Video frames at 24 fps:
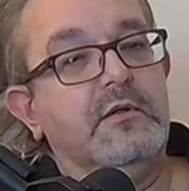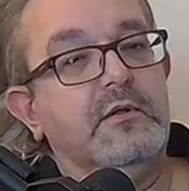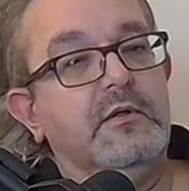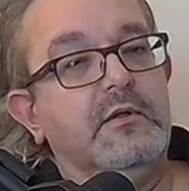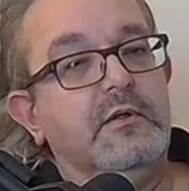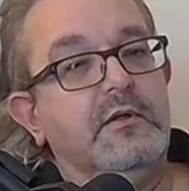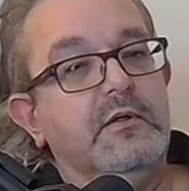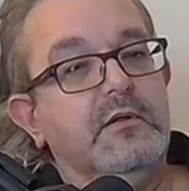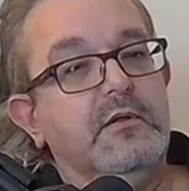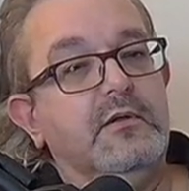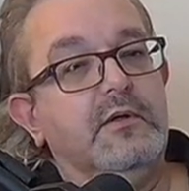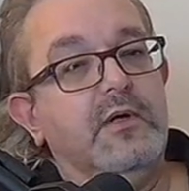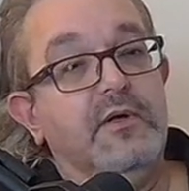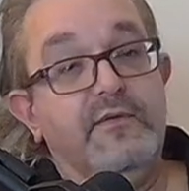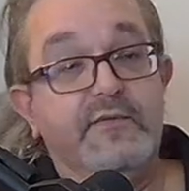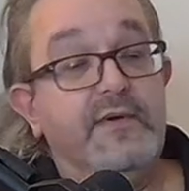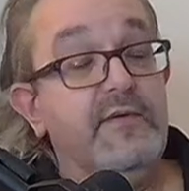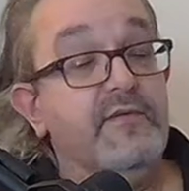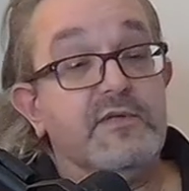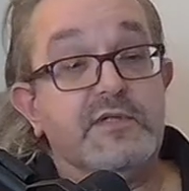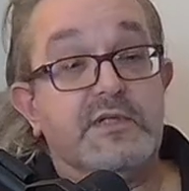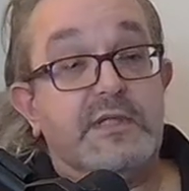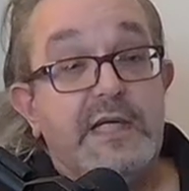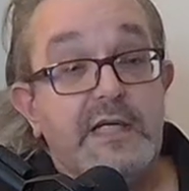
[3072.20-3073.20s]
Yeah. I've
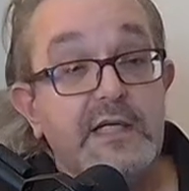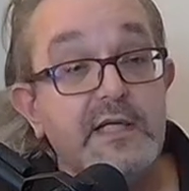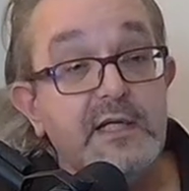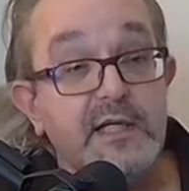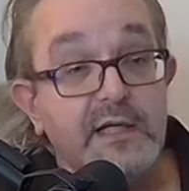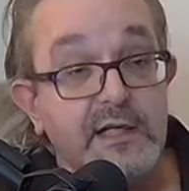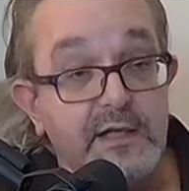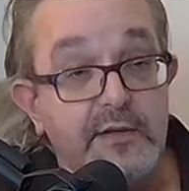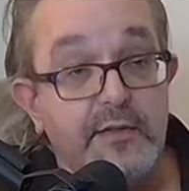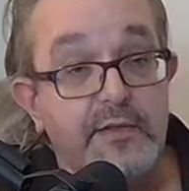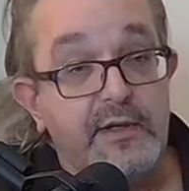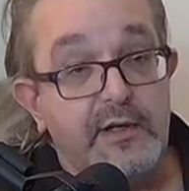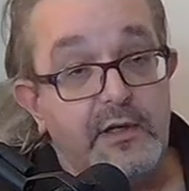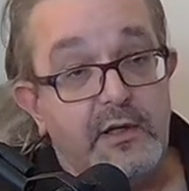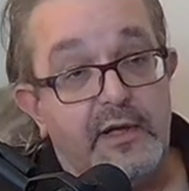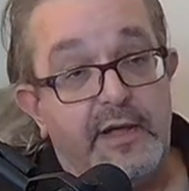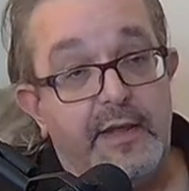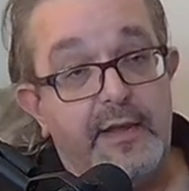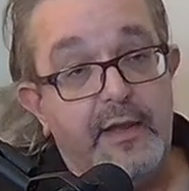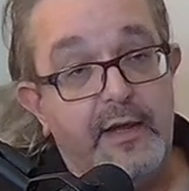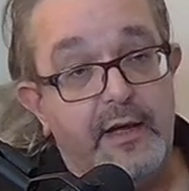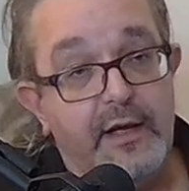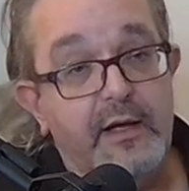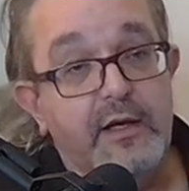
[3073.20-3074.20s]
never seen anything
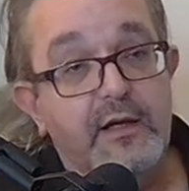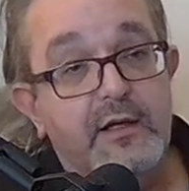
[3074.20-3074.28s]
like that.